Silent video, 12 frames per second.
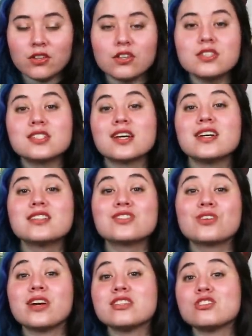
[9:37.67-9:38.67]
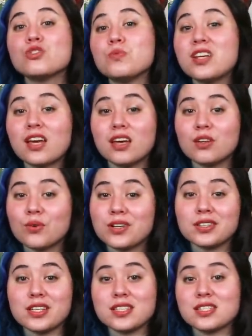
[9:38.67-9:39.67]
Good science tries to mitigate or
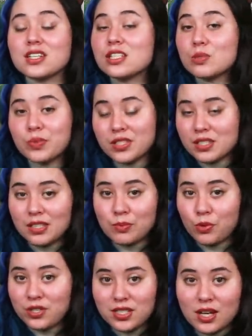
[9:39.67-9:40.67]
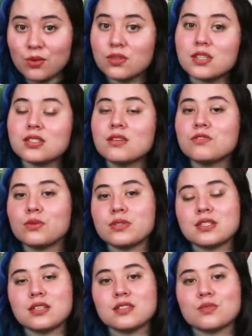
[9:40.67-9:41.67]
at least explicitly point out these
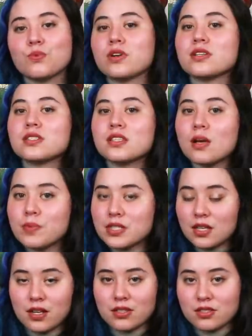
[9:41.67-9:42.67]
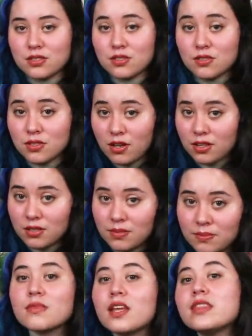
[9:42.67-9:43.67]
influences, whereas sloppy science does not.
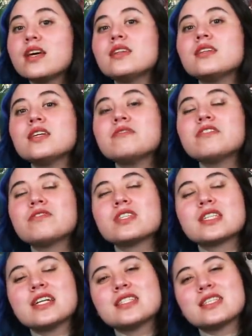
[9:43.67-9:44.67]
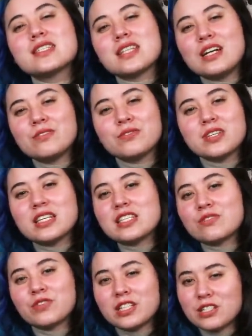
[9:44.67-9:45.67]
And then, even if the science itself
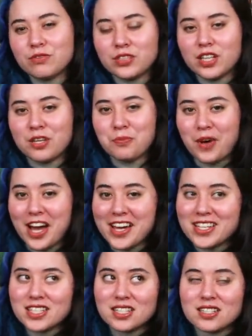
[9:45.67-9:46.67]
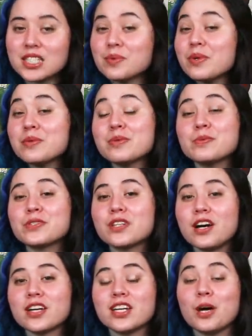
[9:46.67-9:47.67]
is relatively unbiased, sometimes people
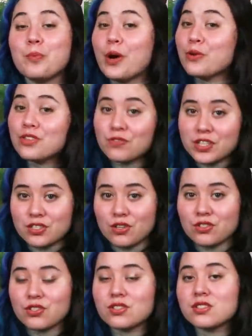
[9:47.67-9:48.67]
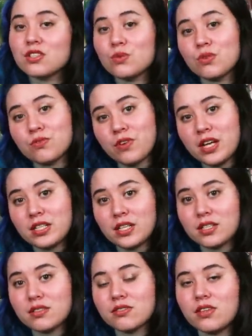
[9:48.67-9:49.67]
talking about the research skew the
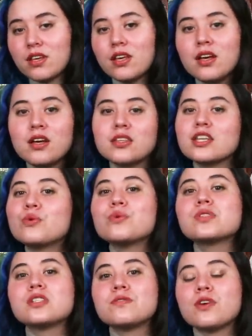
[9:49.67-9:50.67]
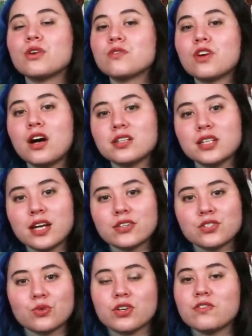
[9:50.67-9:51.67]
findings. Like, they quote stuff out of
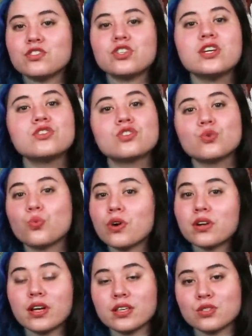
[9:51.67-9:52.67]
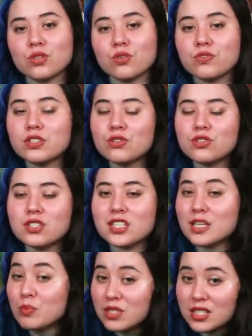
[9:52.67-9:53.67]
context or even change the wording, so that research
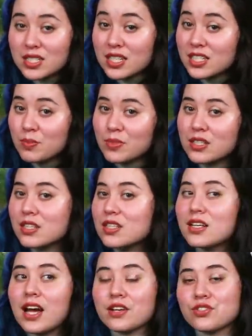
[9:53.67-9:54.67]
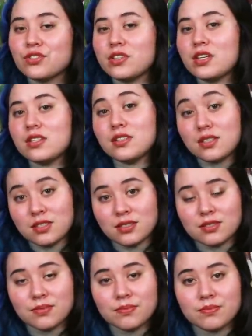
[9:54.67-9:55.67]
seems to say something that it actually
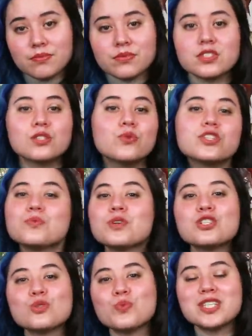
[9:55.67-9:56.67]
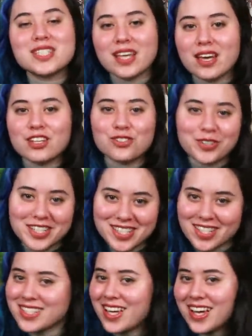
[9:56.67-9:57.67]
doesn't. So, as much as we say trust
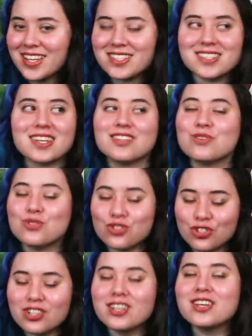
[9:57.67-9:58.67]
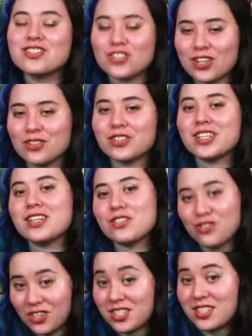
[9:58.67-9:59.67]
the science, and you should generally
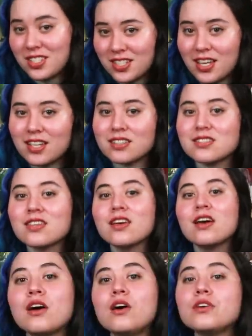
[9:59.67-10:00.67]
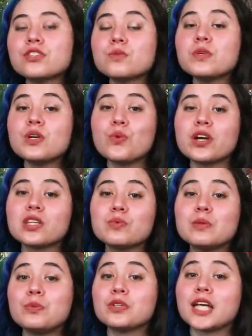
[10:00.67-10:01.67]
trust the science, also be aware that
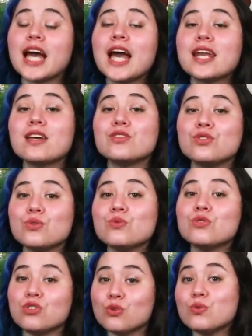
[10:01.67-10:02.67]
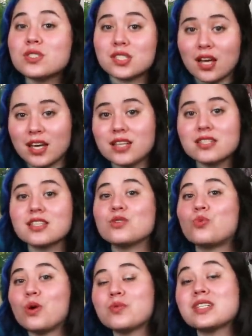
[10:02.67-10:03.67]
people can and do use science
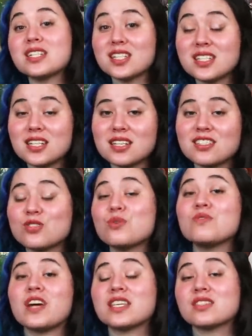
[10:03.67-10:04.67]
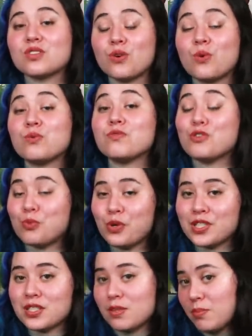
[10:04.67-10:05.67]
and warp statistics to advance their own
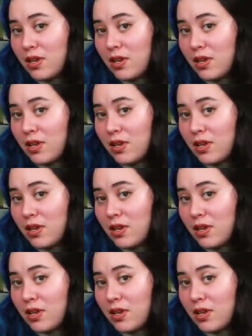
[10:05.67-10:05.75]
viewpoints and